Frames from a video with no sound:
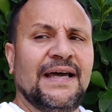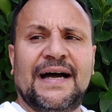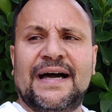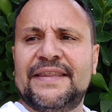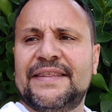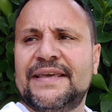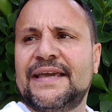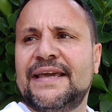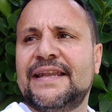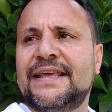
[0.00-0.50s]

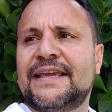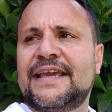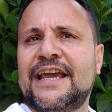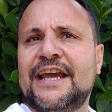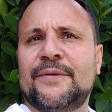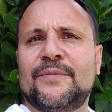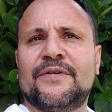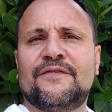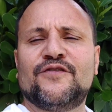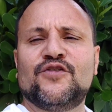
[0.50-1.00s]
I think any
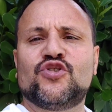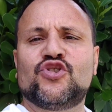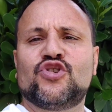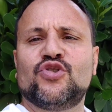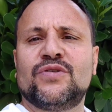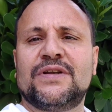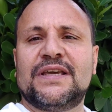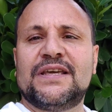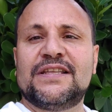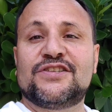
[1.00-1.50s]
camera, if you
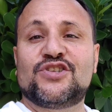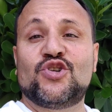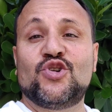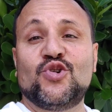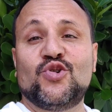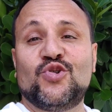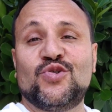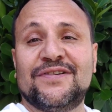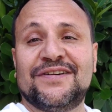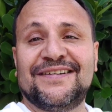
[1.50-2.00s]
shoot
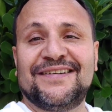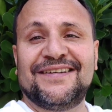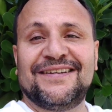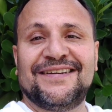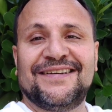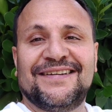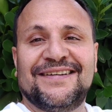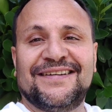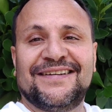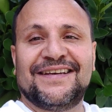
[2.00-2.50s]
into,
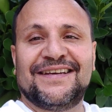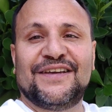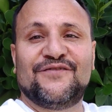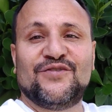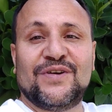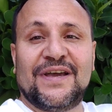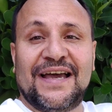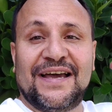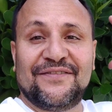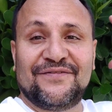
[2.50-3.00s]
if
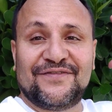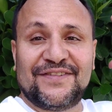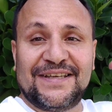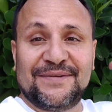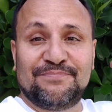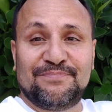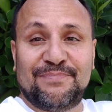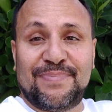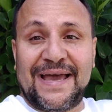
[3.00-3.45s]
you have it